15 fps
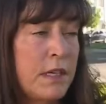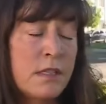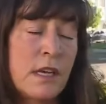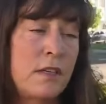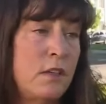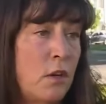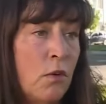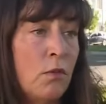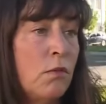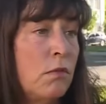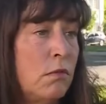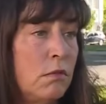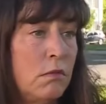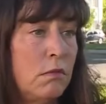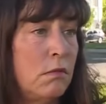because I don't
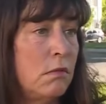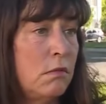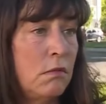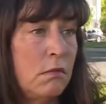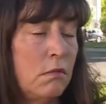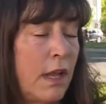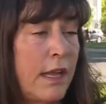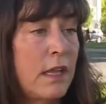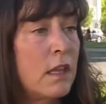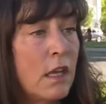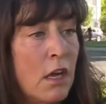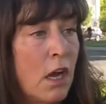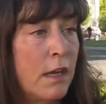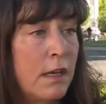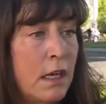like
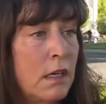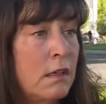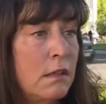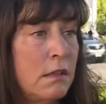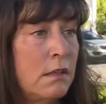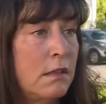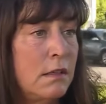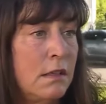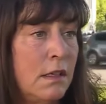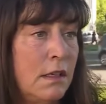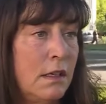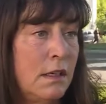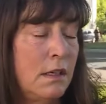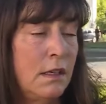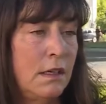the conduct.
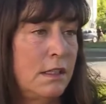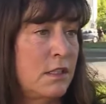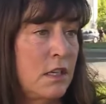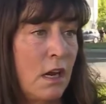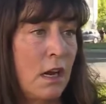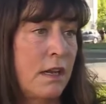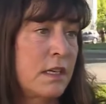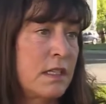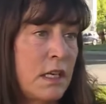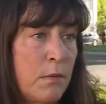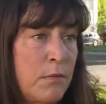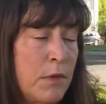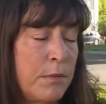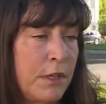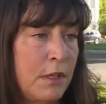It's not
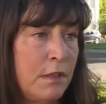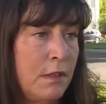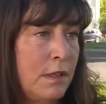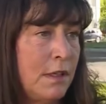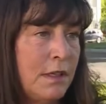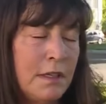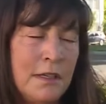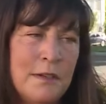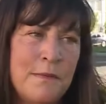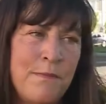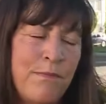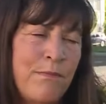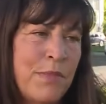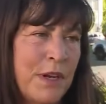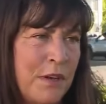acceptable,
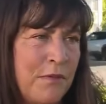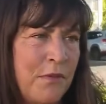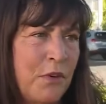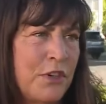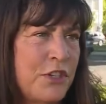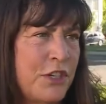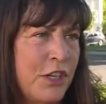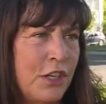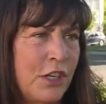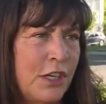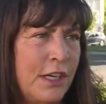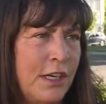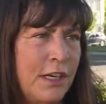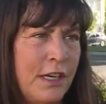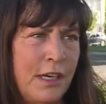but
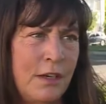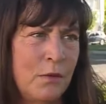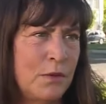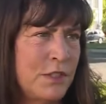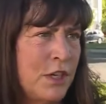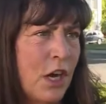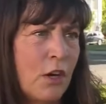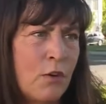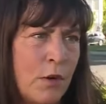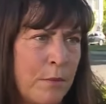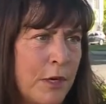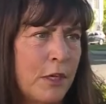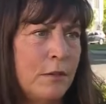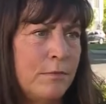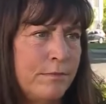unfortunately, it was not
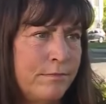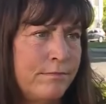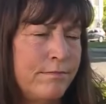criminal.